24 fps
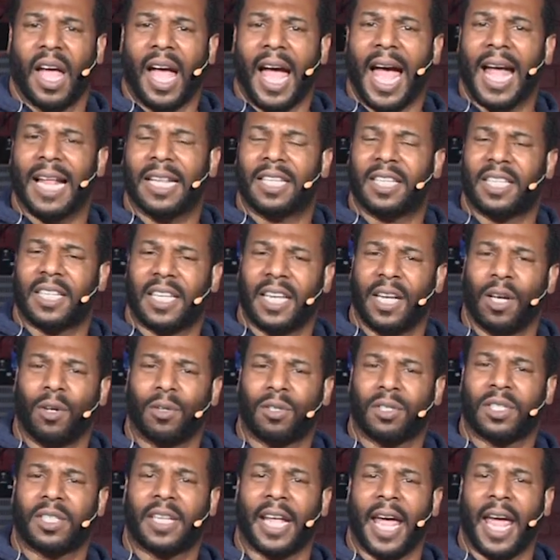and still
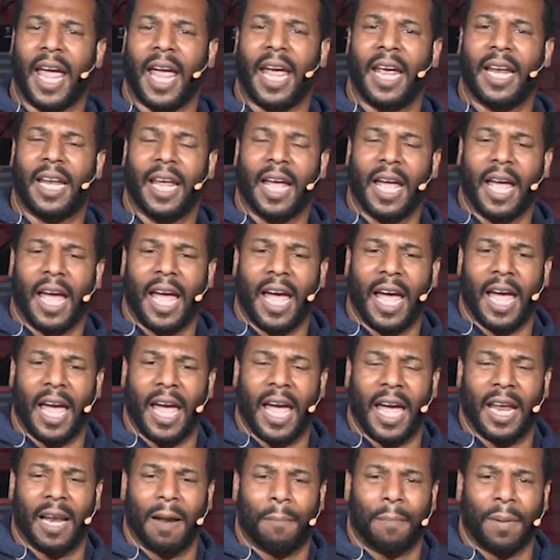stayed
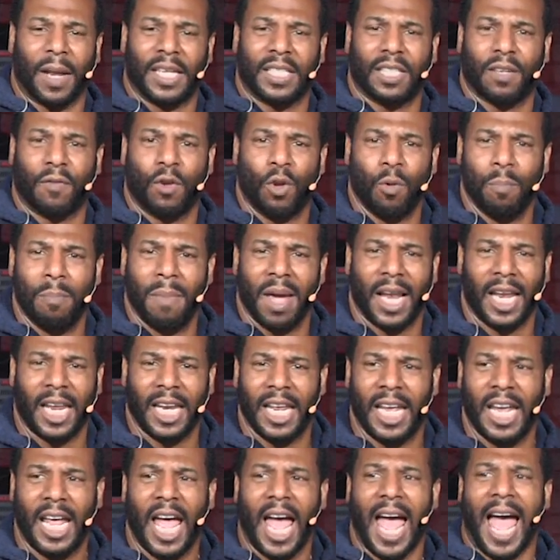in a place of
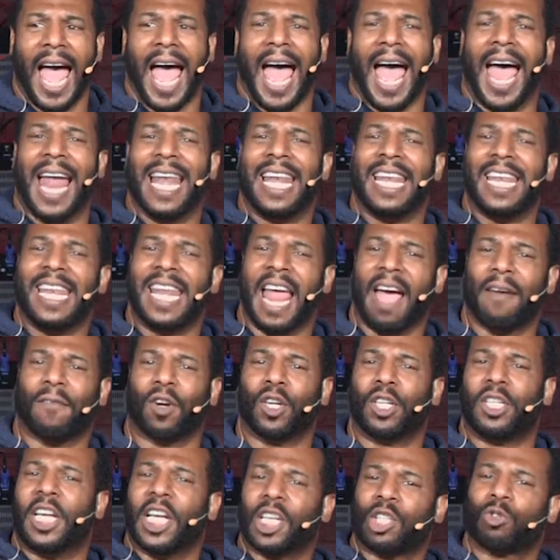humility and never
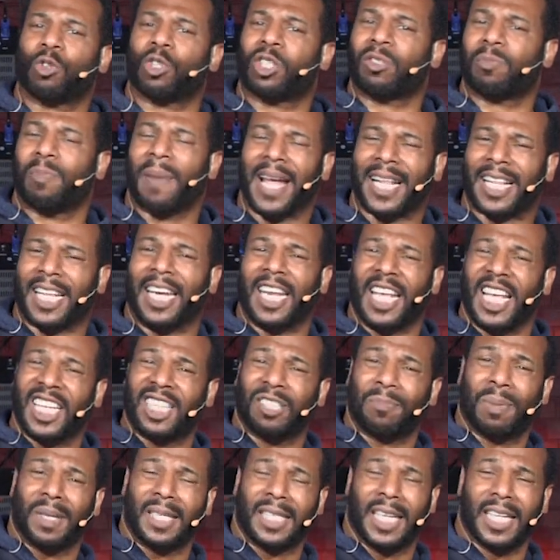disrespected
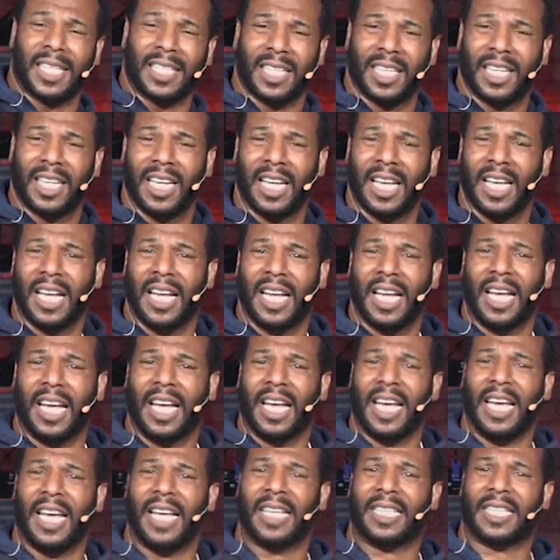his position,
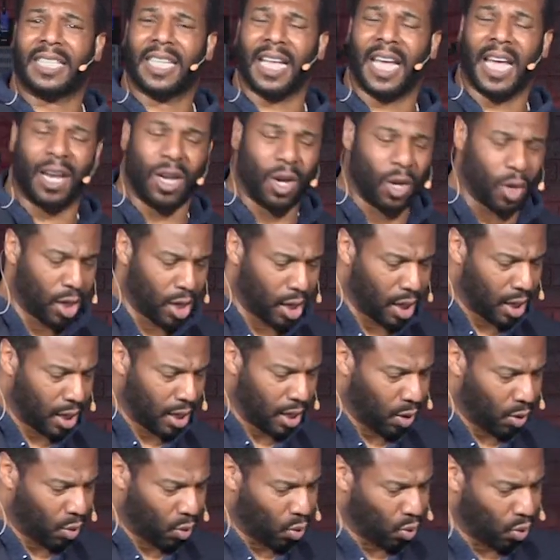he said
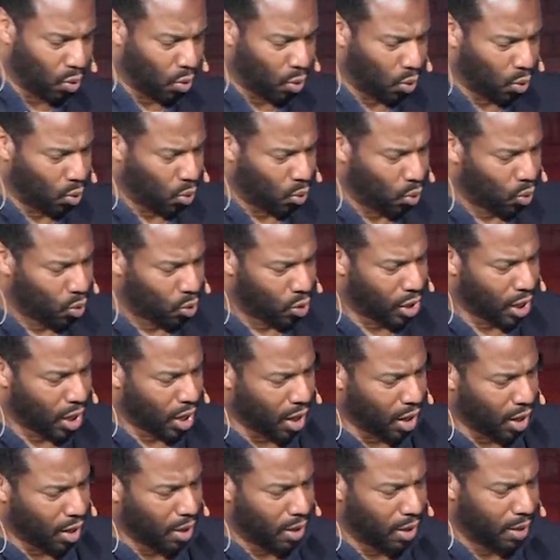to
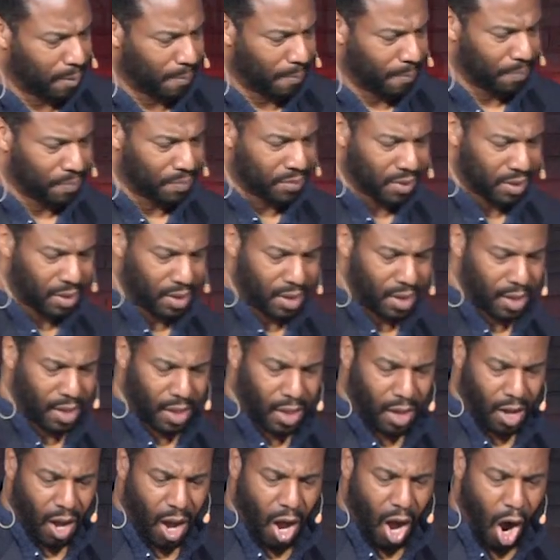her,
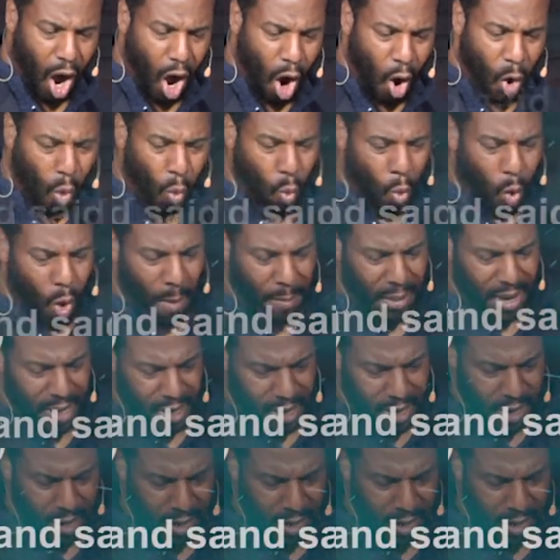oh, woman,